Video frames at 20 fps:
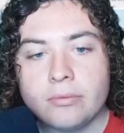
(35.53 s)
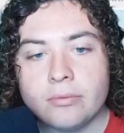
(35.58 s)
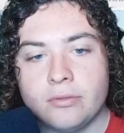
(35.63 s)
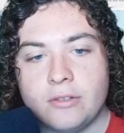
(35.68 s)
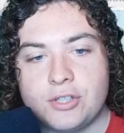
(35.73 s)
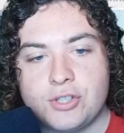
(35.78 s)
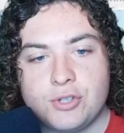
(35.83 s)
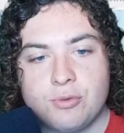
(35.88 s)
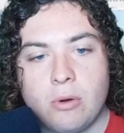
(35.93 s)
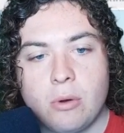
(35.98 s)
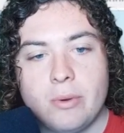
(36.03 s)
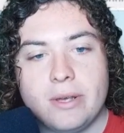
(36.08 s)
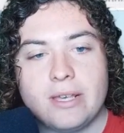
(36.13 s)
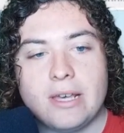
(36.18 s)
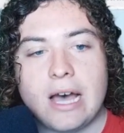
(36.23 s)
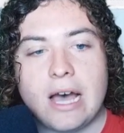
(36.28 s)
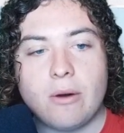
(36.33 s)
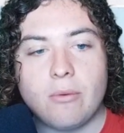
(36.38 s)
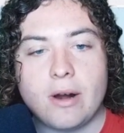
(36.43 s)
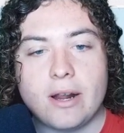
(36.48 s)
This is what we
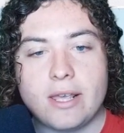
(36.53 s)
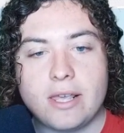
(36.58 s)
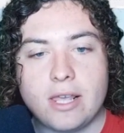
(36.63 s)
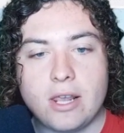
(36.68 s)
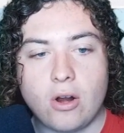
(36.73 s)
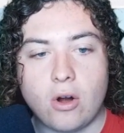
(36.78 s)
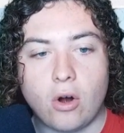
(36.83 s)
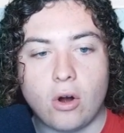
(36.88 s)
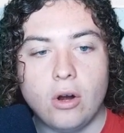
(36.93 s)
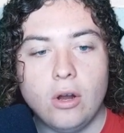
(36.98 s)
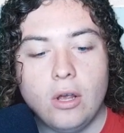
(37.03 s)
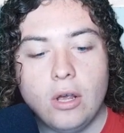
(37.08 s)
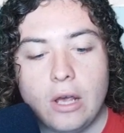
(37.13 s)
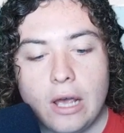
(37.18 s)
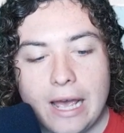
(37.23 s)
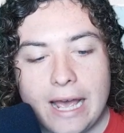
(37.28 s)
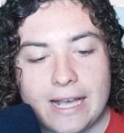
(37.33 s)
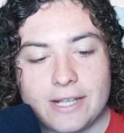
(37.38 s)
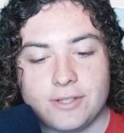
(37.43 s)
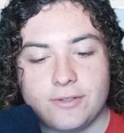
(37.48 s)
got right here
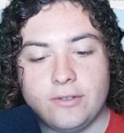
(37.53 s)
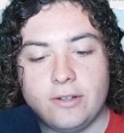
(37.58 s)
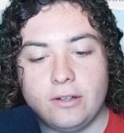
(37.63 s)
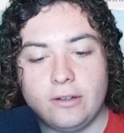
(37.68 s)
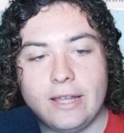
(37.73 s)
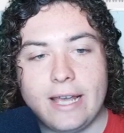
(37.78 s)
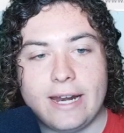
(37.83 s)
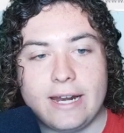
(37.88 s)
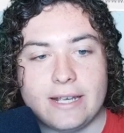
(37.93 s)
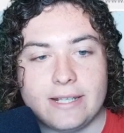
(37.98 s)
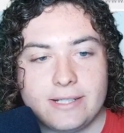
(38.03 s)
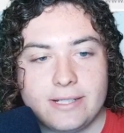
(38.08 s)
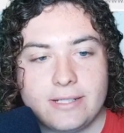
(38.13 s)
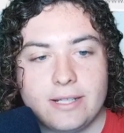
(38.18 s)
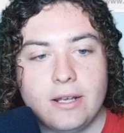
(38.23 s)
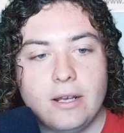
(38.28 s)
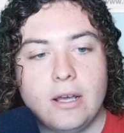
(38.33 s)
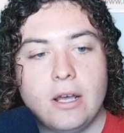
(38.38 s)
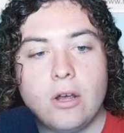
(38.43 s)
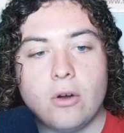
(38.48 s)
as of the latest.